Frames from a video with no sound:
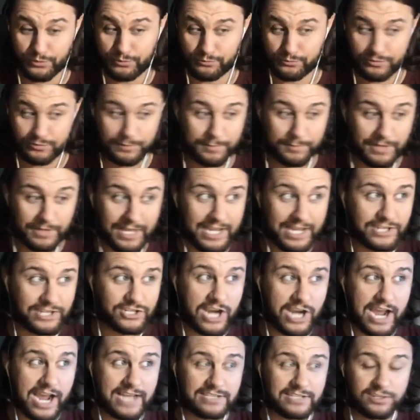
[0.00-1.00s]
Triple H,
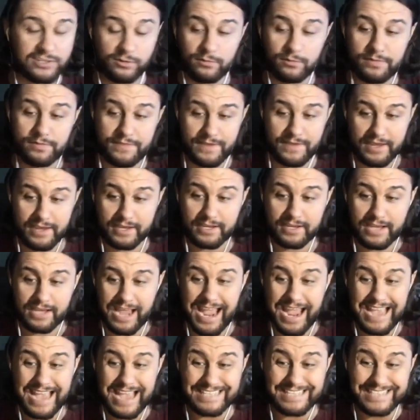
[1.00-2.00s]
I don't think,
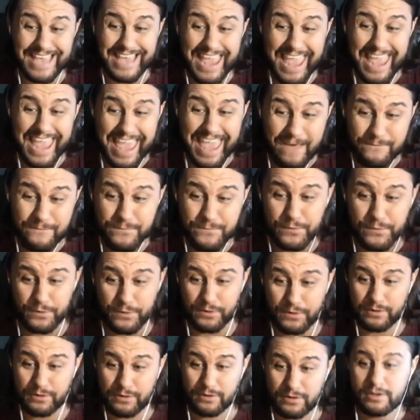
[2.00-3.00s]
has ever
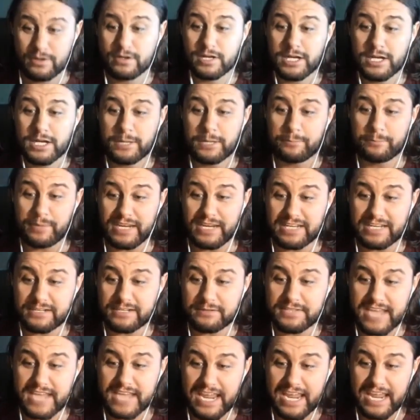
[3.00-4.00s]
beaten
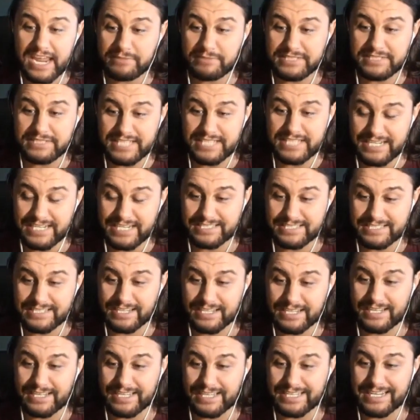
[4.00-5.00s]
Dave Batista
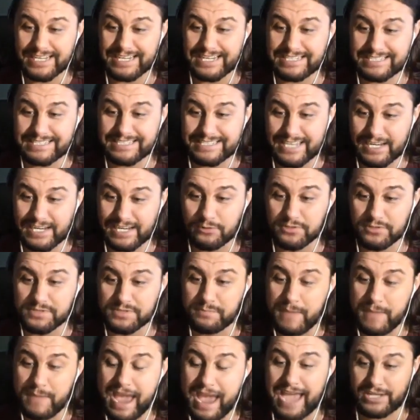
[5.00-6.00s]
in a singles
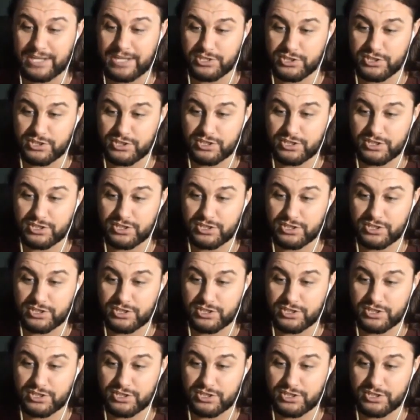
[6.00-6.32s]
match.